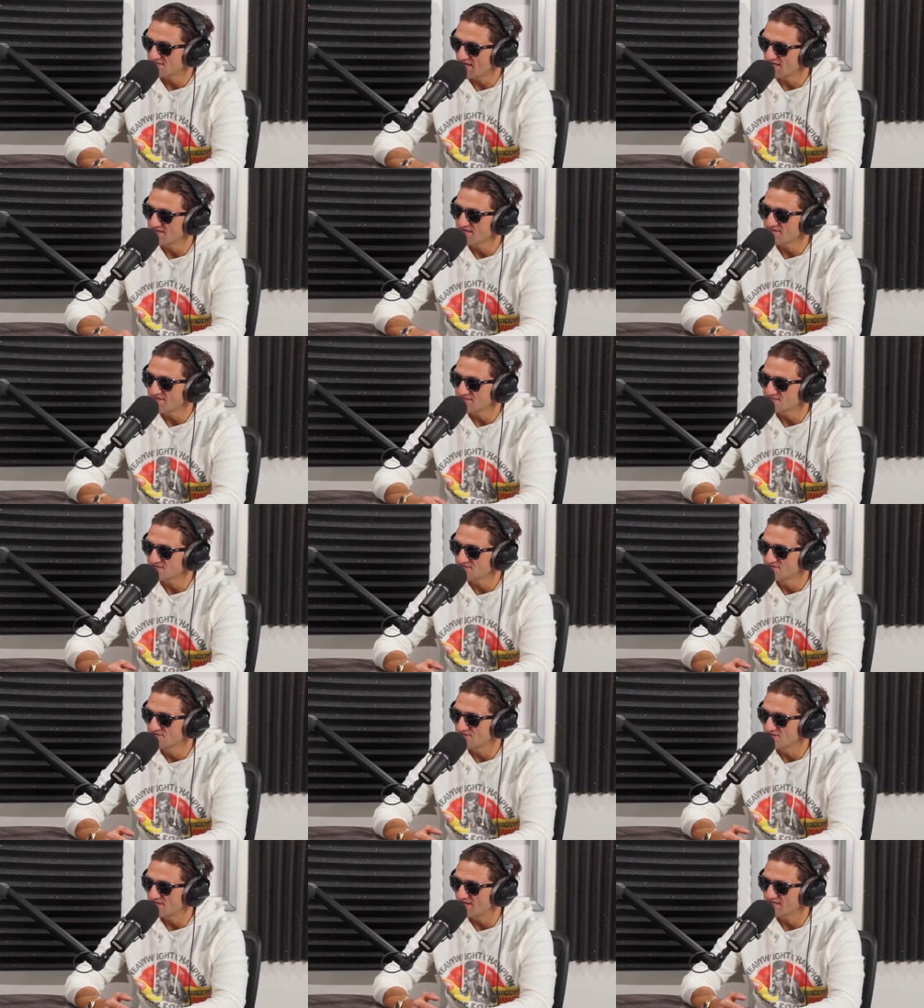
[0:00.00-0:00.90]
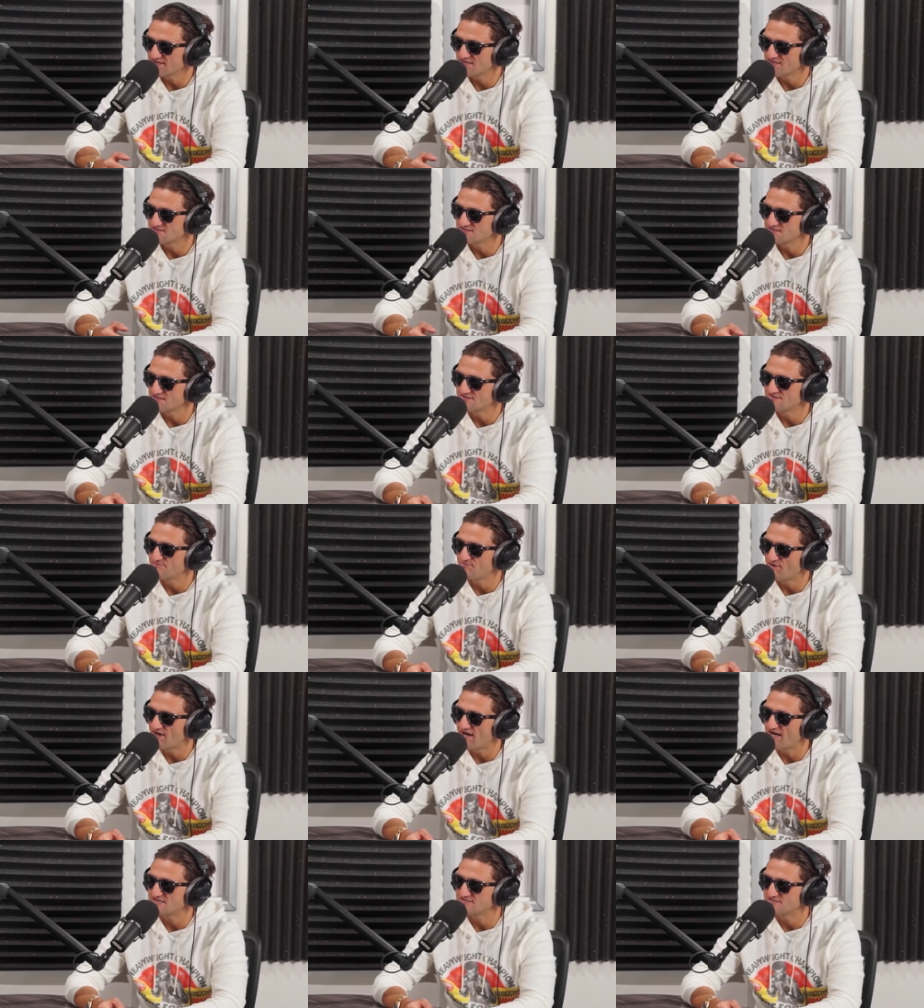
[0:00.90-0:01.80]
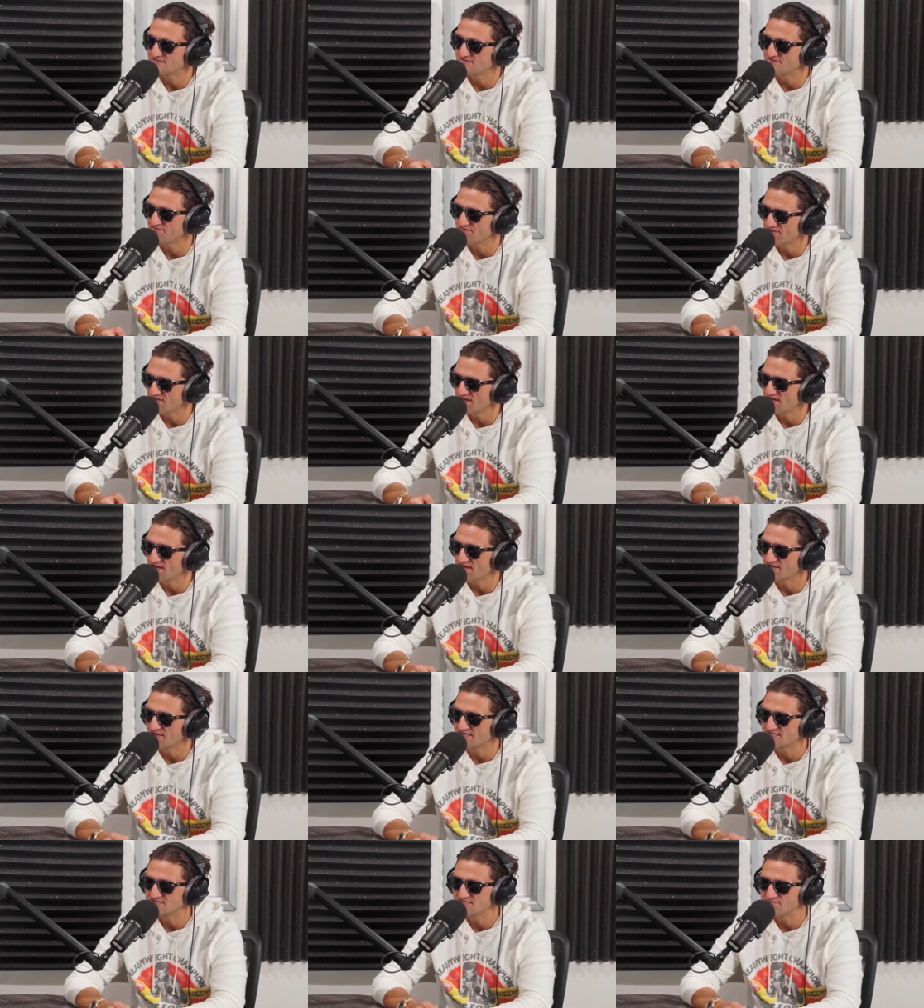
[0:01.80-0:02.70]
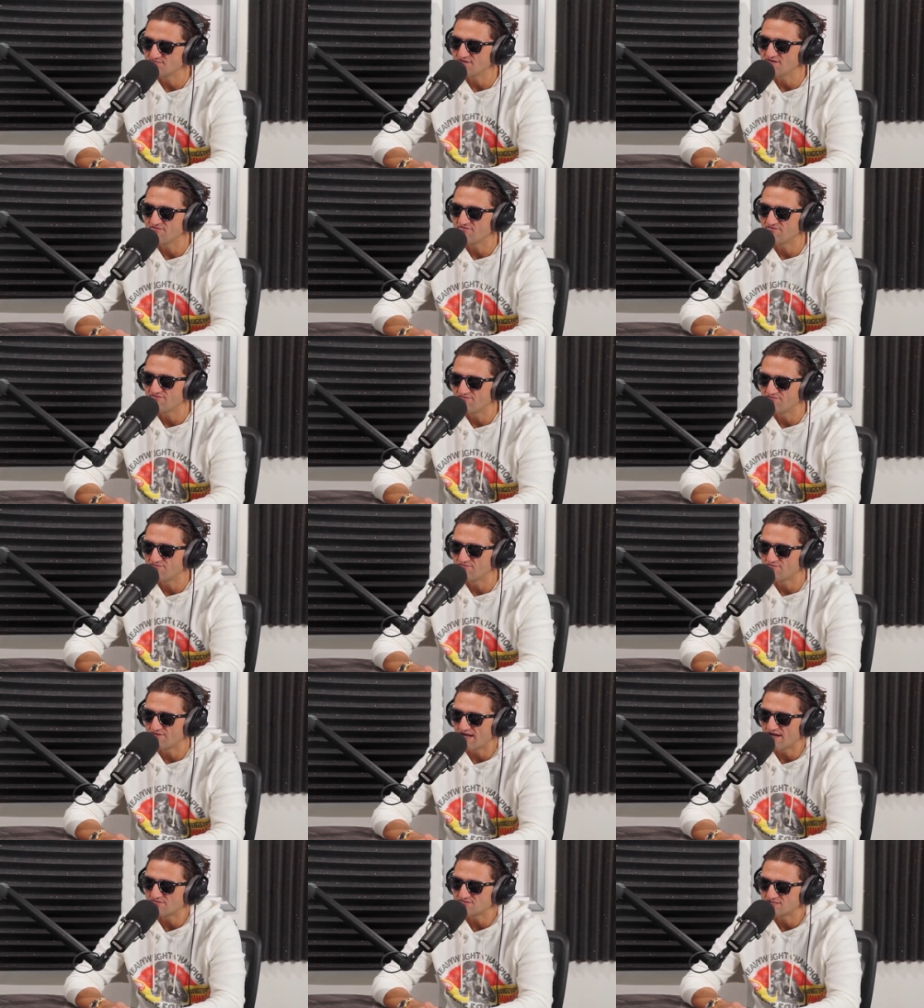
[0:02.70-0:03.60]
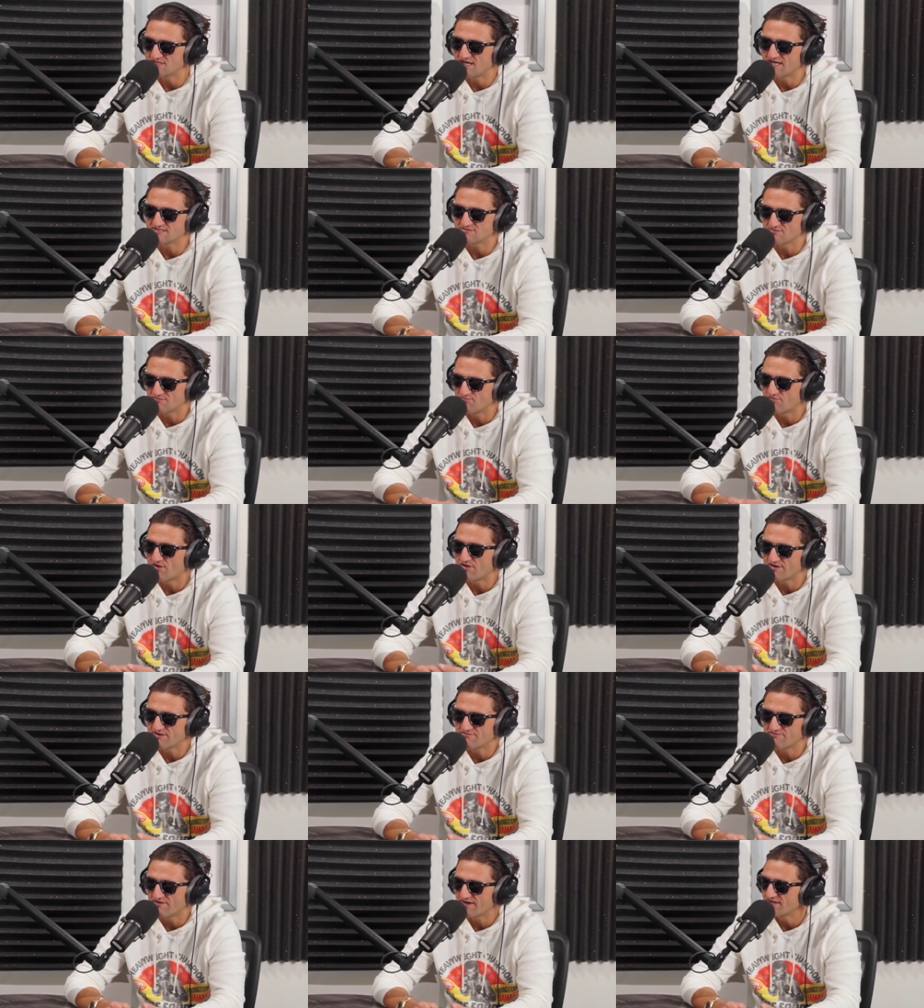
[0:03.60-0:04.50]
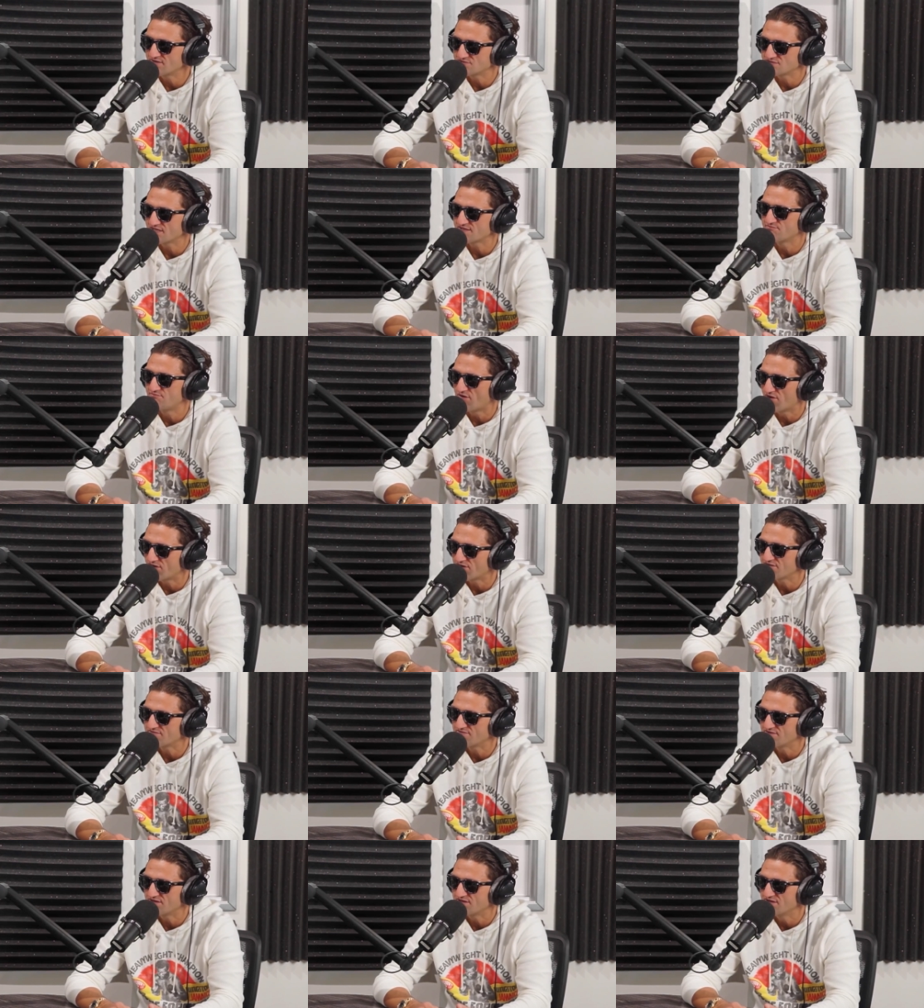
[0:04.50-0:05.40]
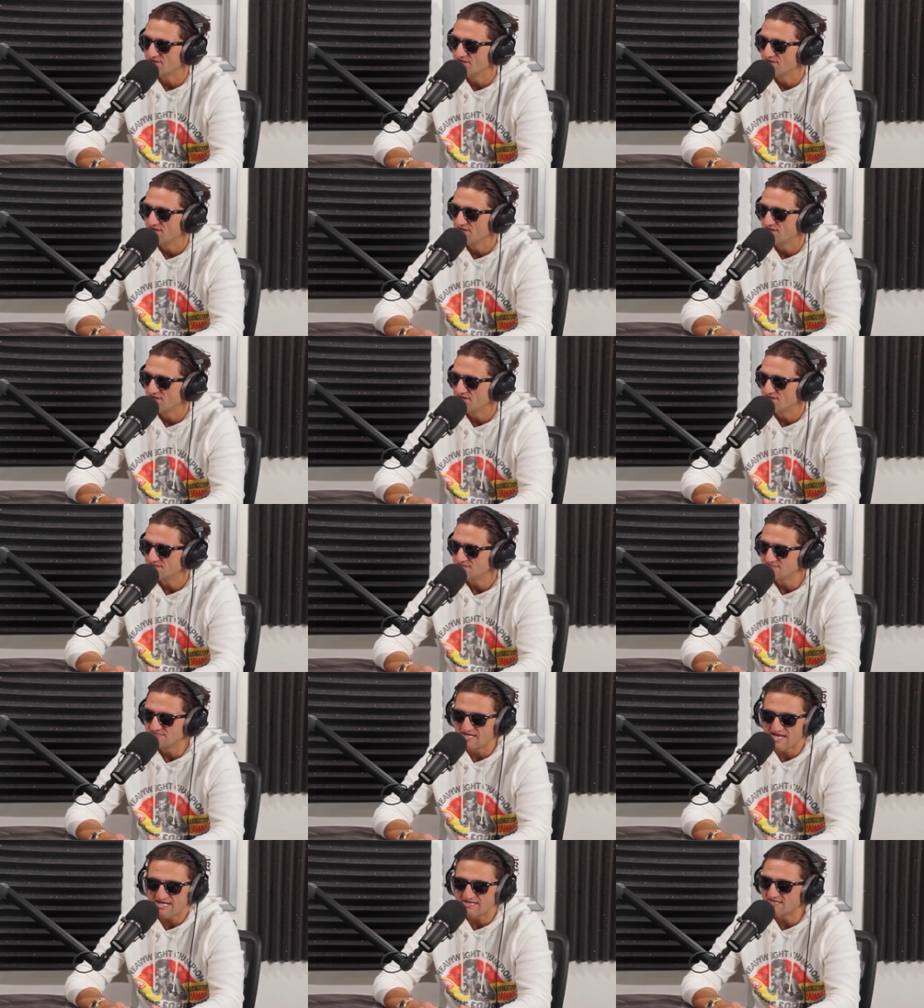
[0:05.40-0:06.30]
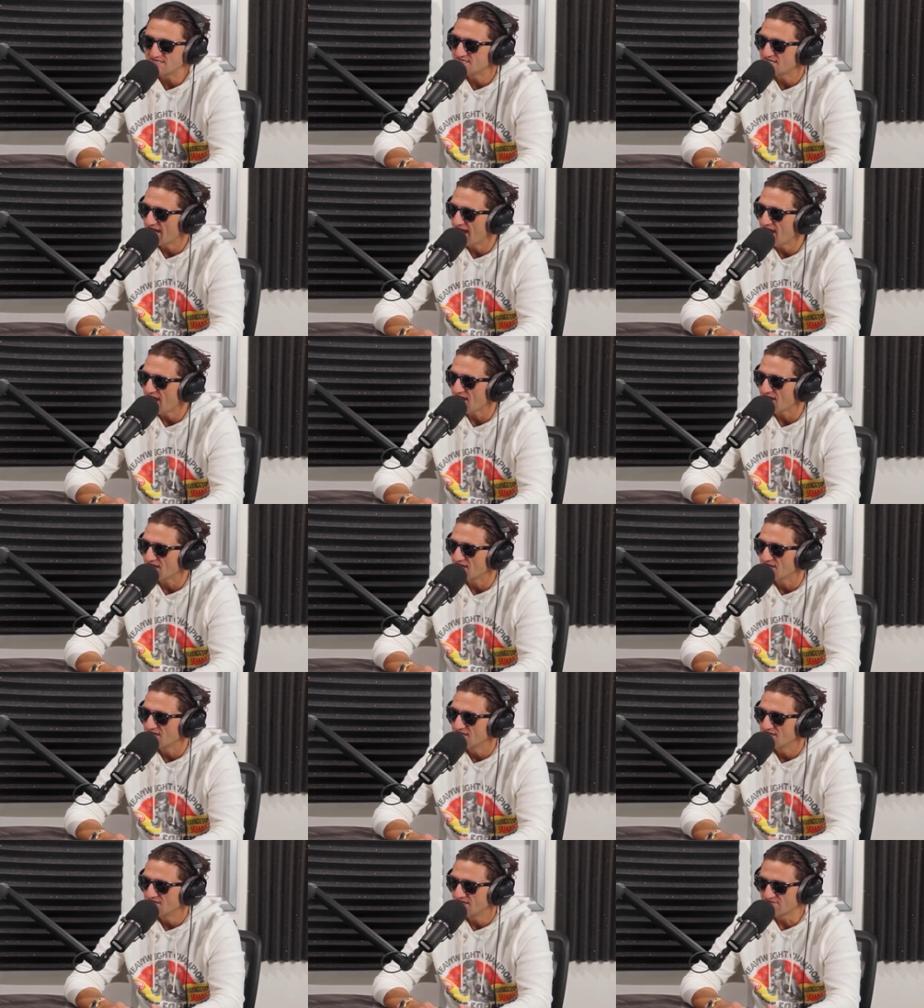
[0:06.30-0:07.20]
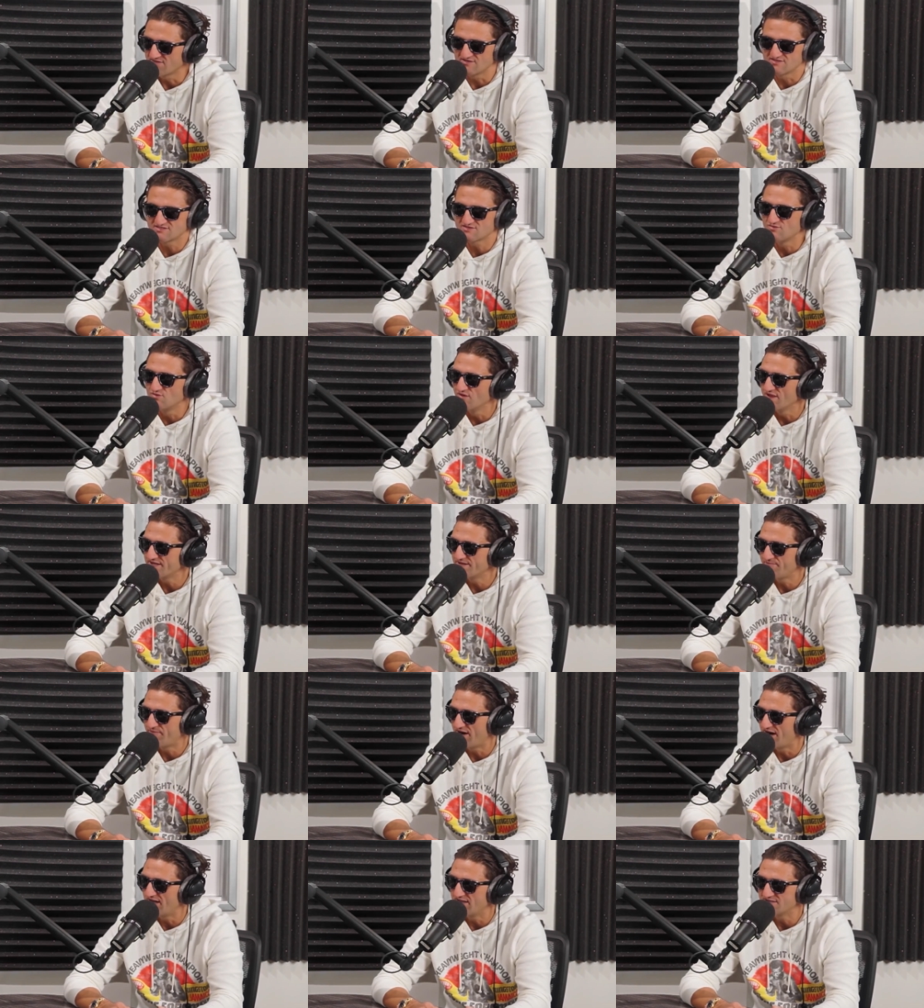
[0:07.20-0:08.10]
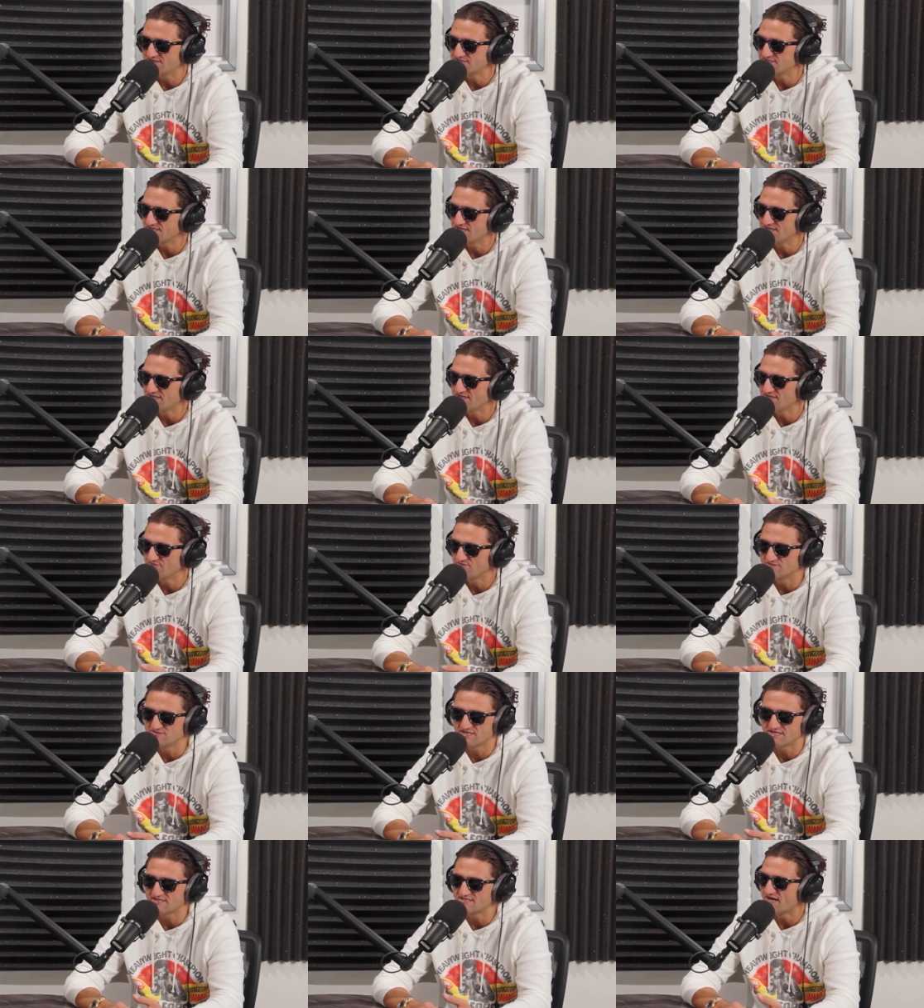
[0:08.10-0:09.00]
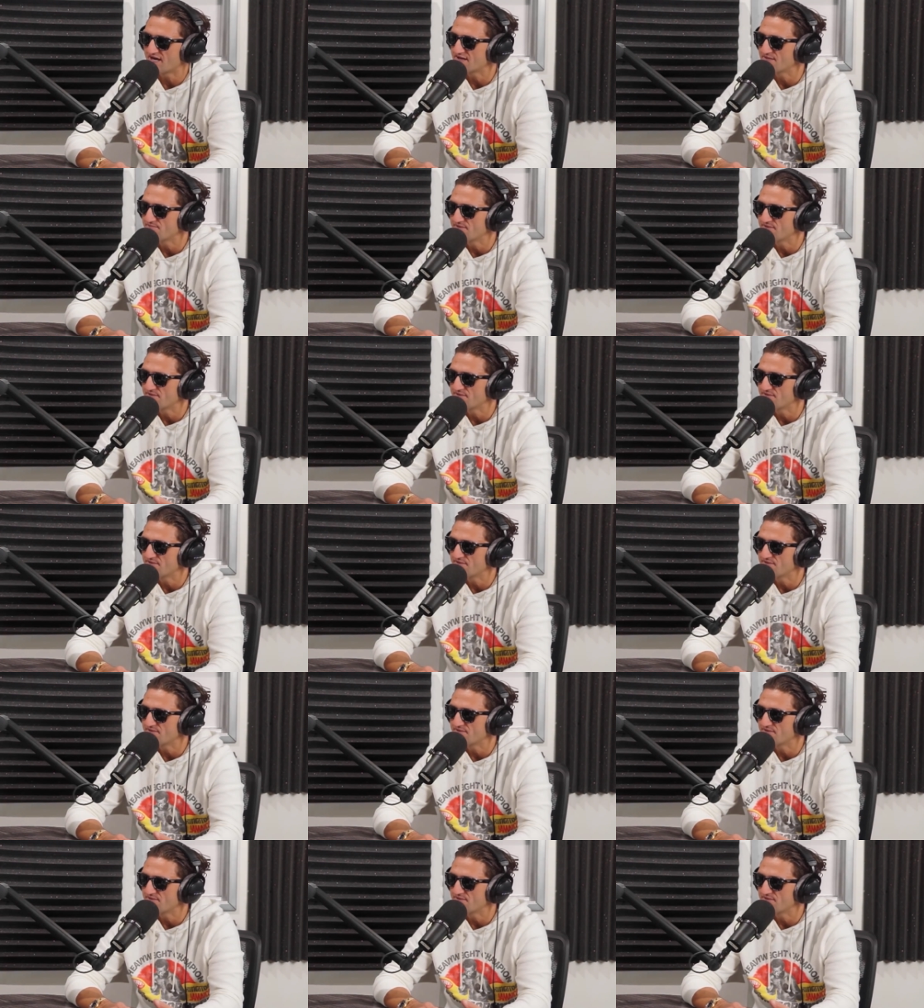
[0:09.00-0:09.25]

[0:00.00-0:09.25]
all know, but it's hard to sit on your patience. And how to counteract that goes back to Casey's first hack, and that's fall in love with the process. Enjoy the work that